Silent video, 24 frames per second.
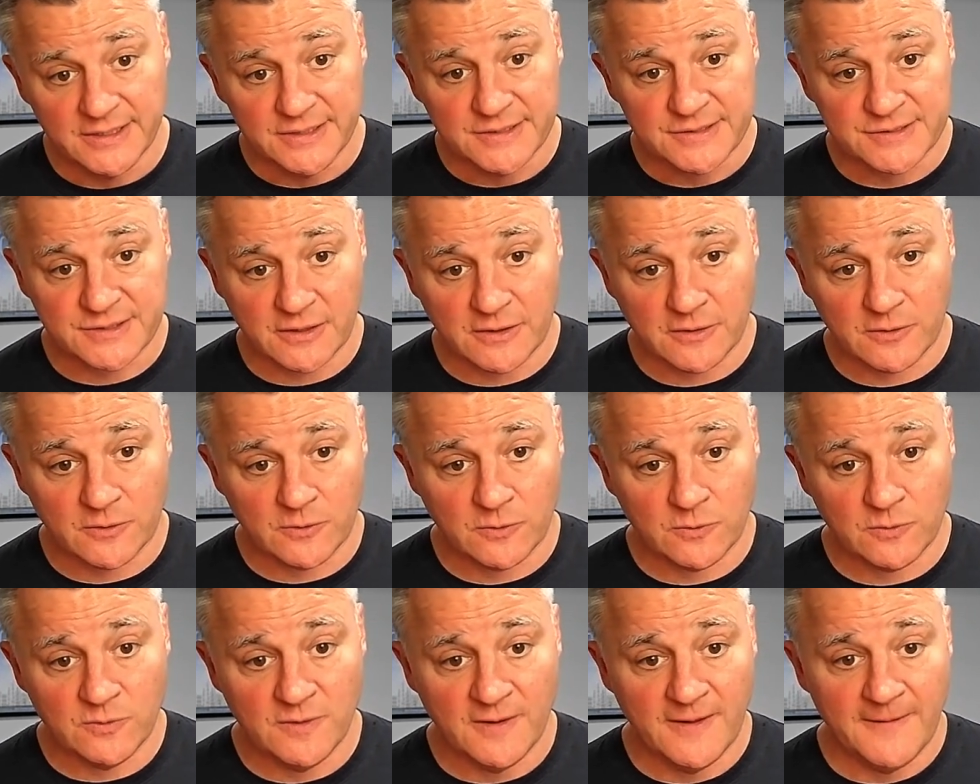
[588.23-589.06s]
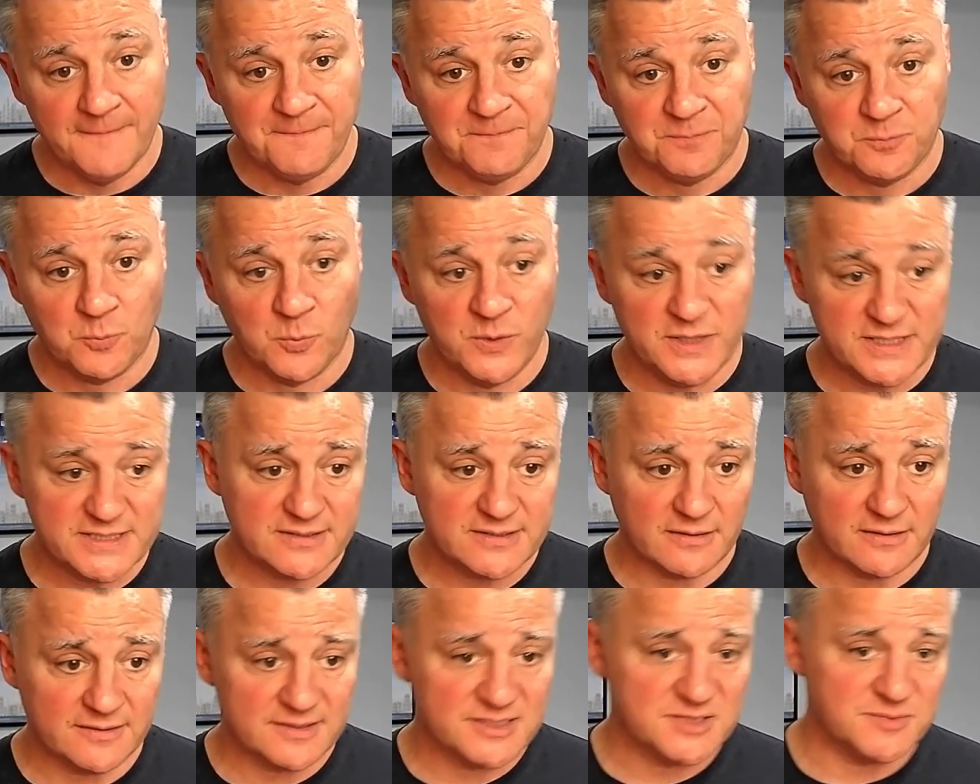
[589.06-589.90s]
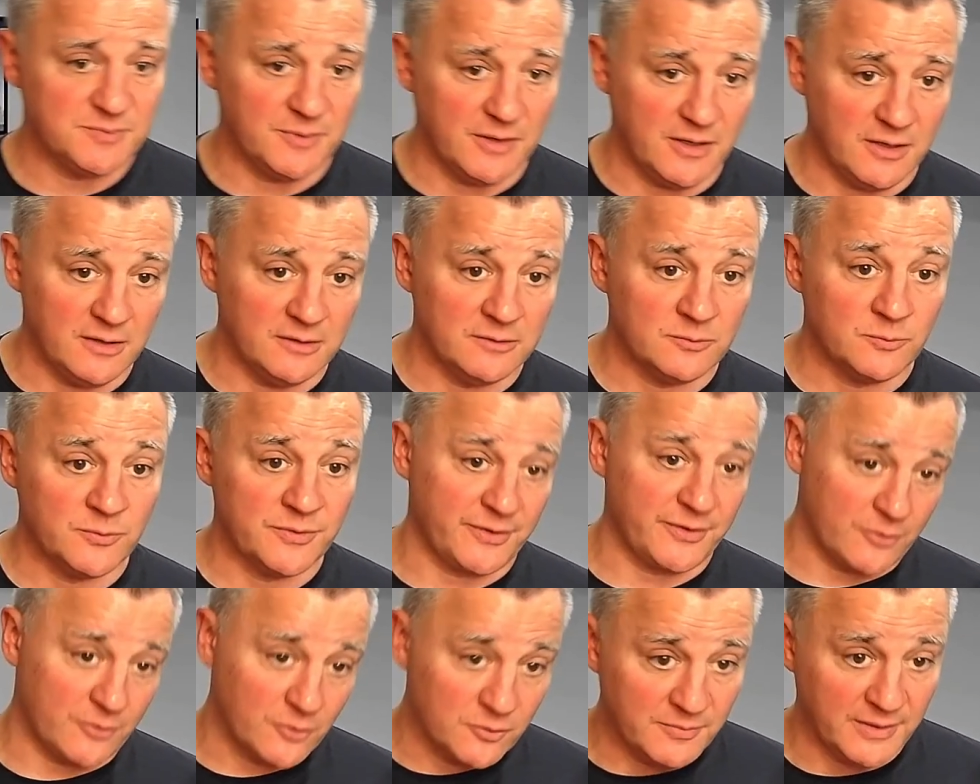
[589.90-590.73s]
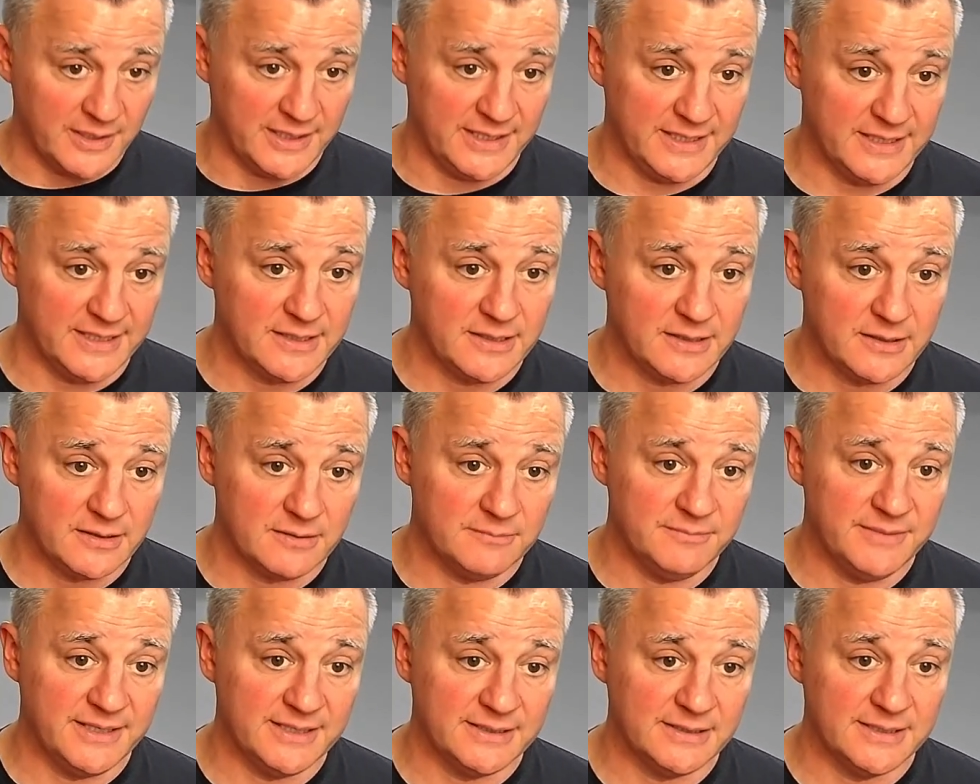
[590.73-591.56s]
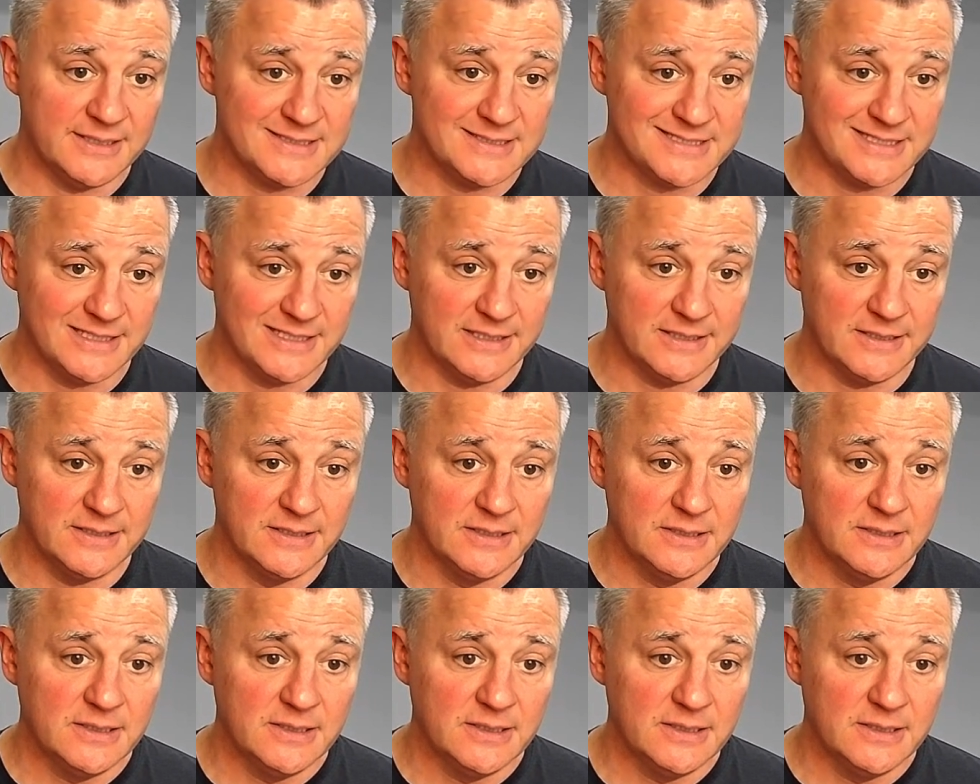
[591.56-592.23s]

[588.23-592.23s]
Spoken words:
So we started small with our own money. Me and Liz did.